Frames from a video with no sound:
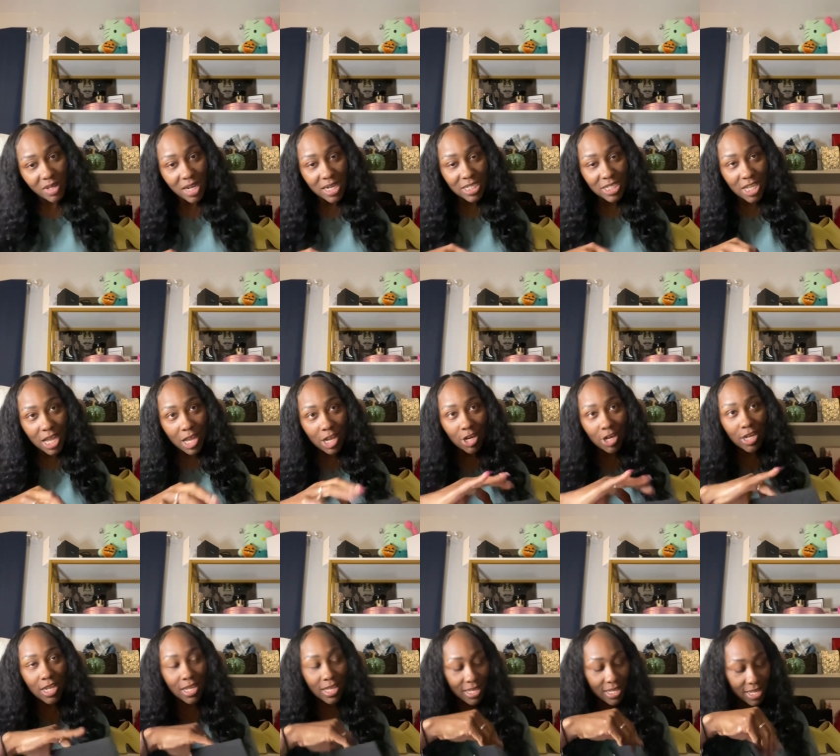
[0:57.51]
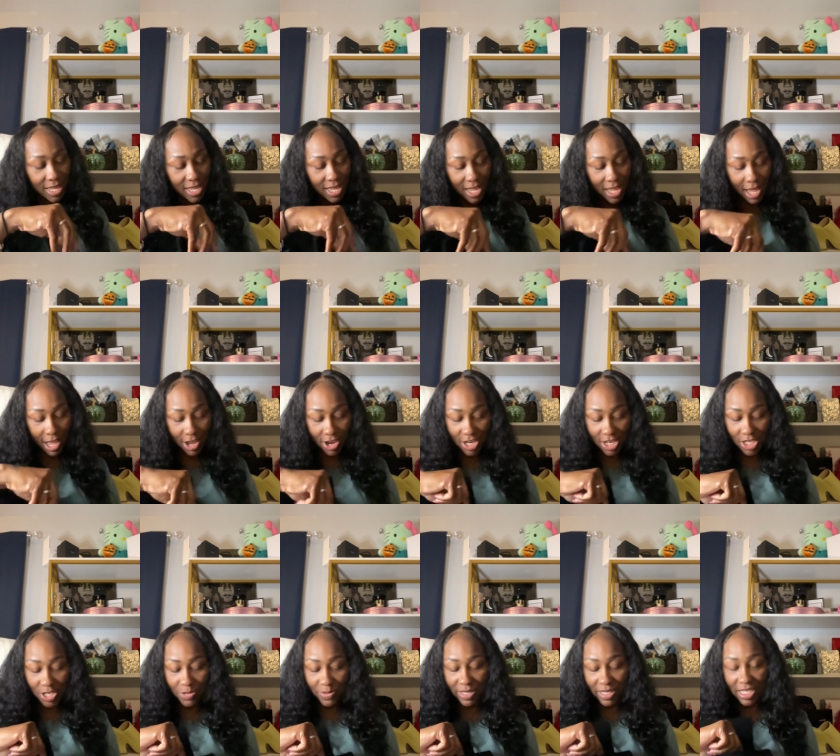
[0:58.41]
So I'm gonna I'm going to
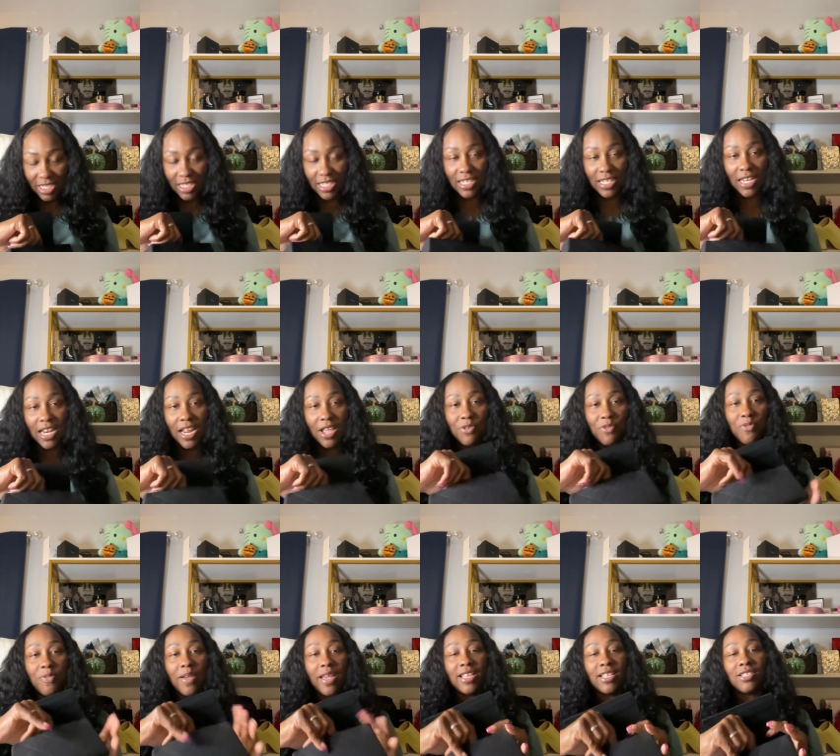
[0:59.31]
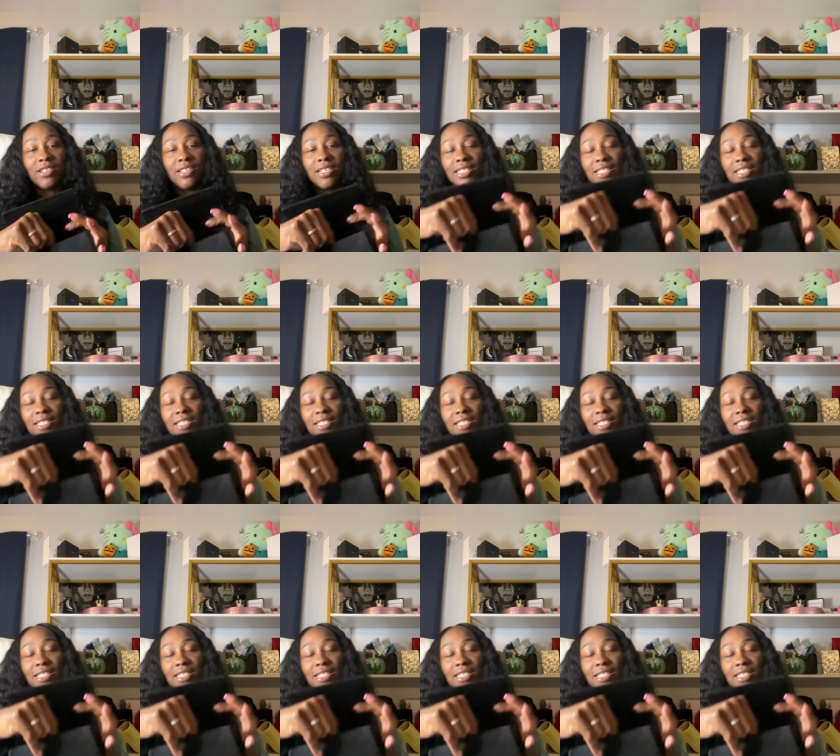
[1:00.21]
do it the slow way, as you can